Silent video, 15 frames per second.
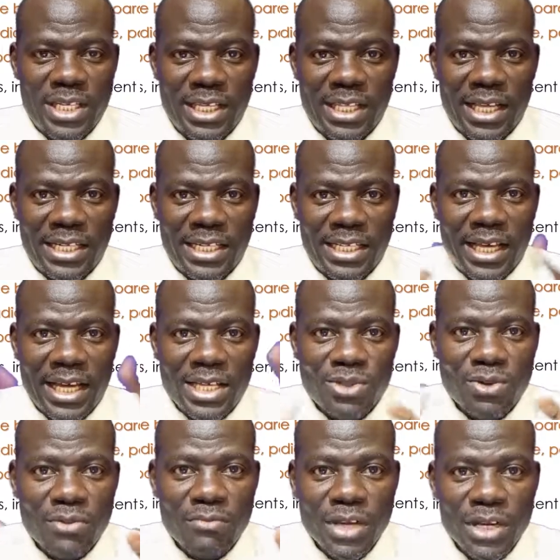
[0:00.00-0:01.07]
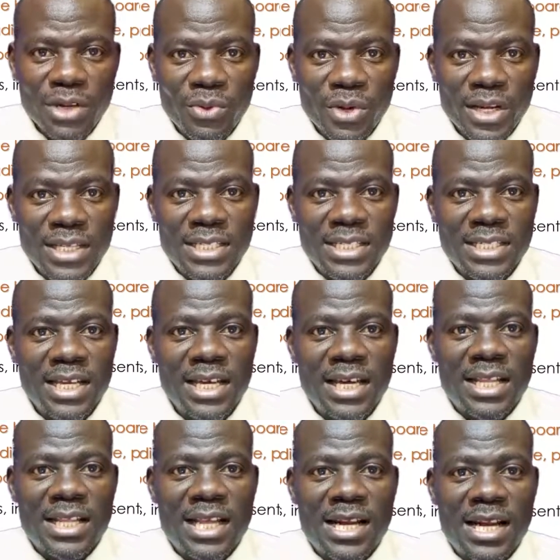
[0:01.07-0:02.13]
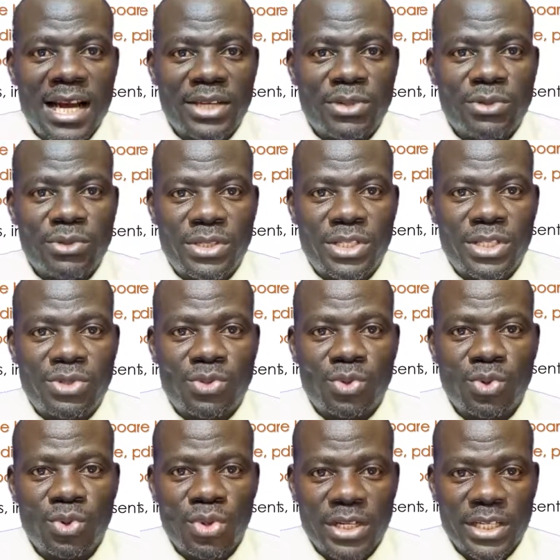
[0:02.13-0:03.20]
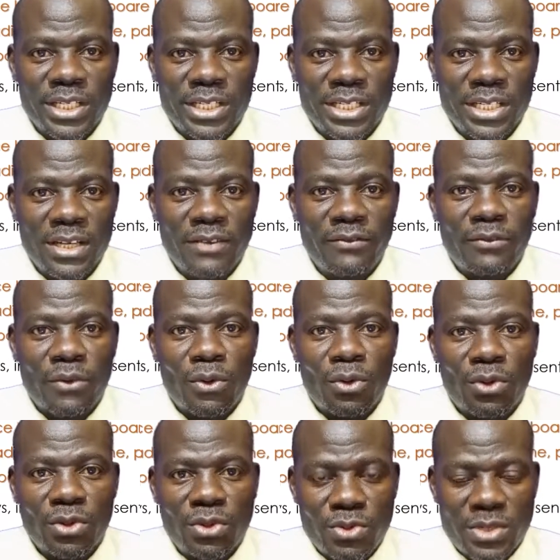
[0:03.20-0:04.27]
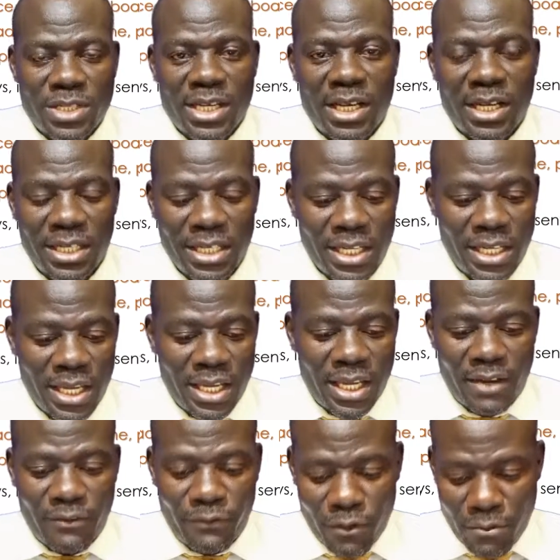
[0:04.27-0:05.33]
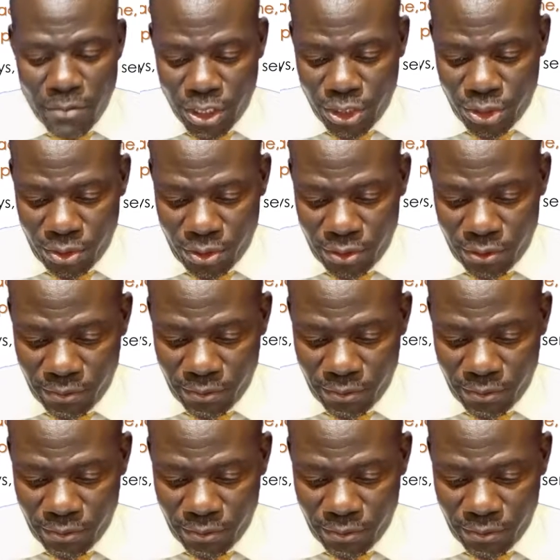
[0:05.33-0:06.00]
that there are so many ways that are used to receive or to send information.